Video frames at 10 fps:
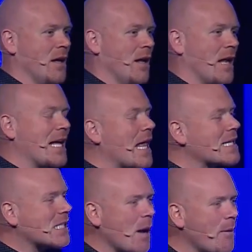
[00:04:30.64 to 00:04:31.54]
Like, like
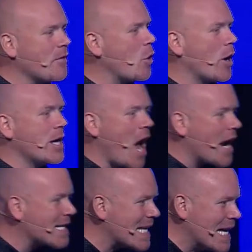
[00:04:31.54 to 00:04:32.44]
some of you are
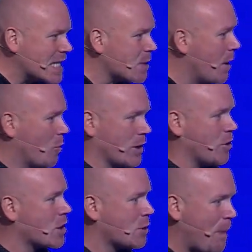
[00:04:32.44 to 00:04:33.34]
not as intimate with
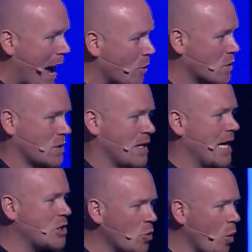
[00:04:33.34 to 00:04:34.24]
your spouse
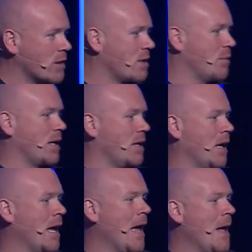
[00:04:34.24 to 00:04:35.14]
as you want to be.
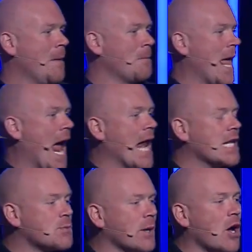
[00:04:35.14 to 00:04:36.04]
And
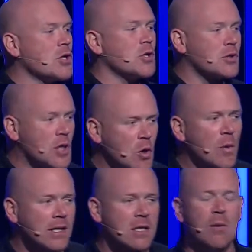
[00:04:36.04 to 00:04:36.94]
it's because you're too
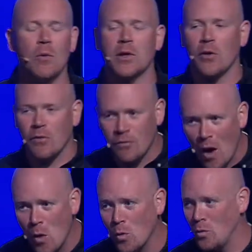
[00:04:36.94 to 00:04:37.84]
intimate with your
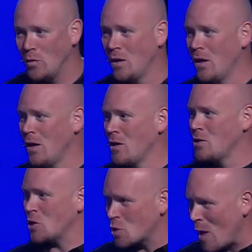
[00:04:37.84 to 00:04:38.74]
phone,
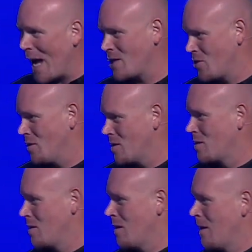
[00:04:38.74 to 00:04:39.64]
distractions.